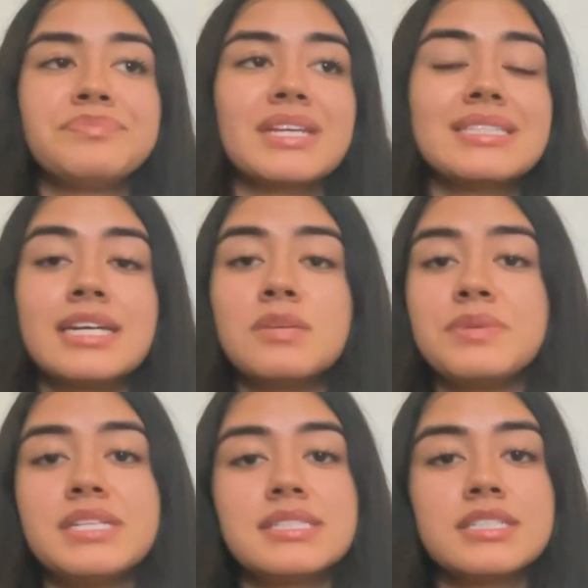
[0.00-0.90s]

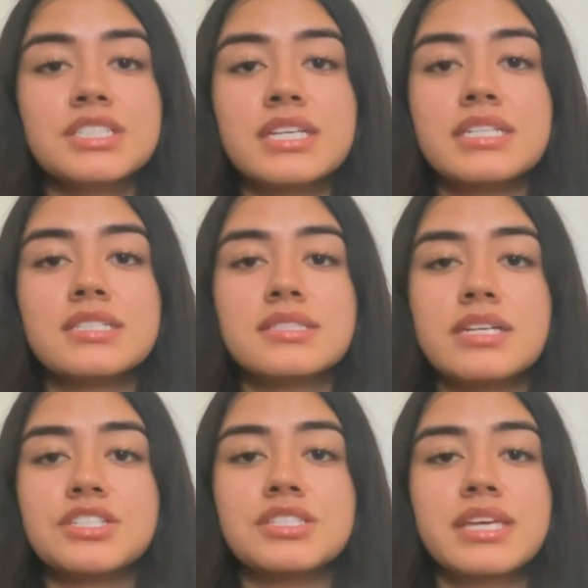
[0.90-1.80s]
Diabetes education
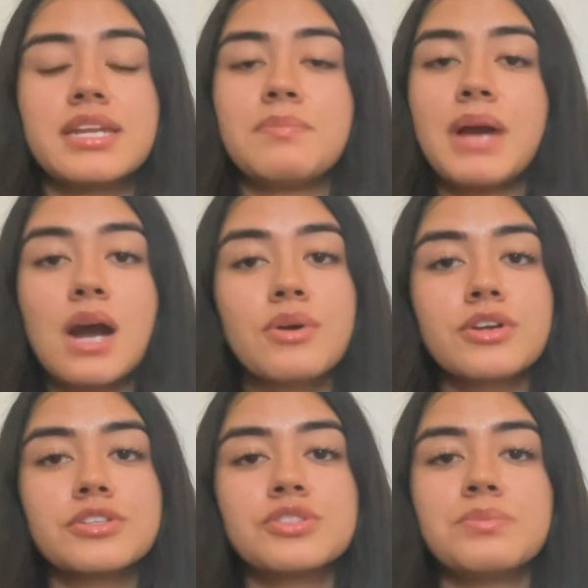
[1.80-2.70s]
sessions can empower
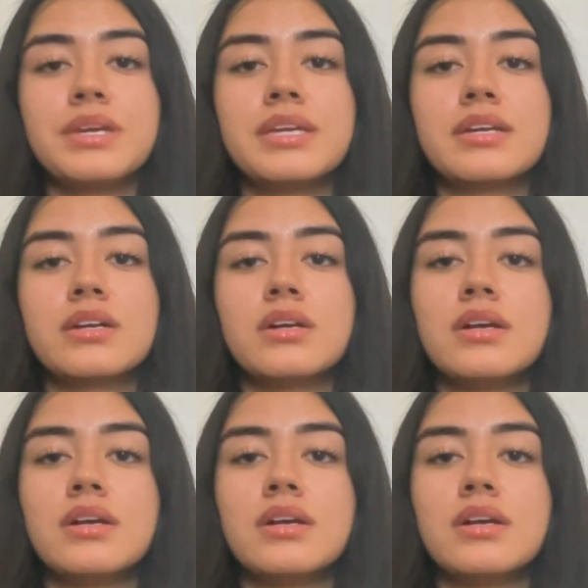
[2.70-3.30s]
her to make